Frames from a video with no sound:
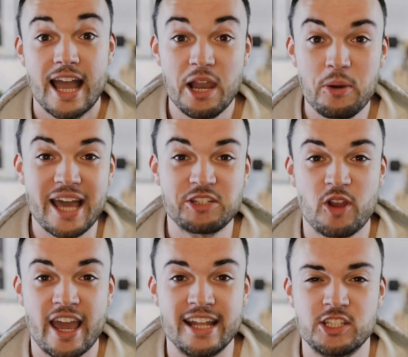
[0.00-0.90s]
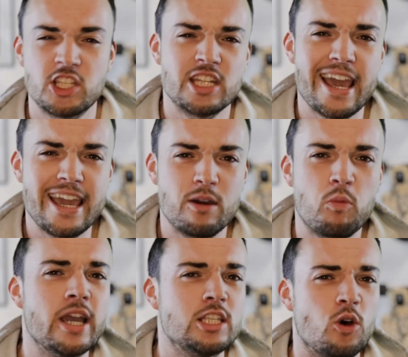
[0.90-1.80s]
Hello Electroheads, today
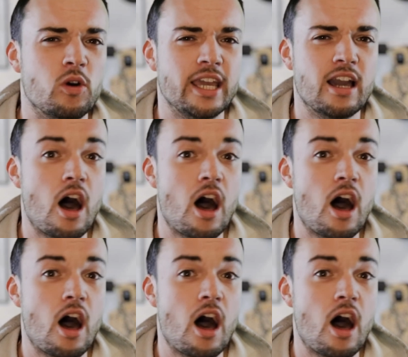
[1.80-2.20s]
we're talking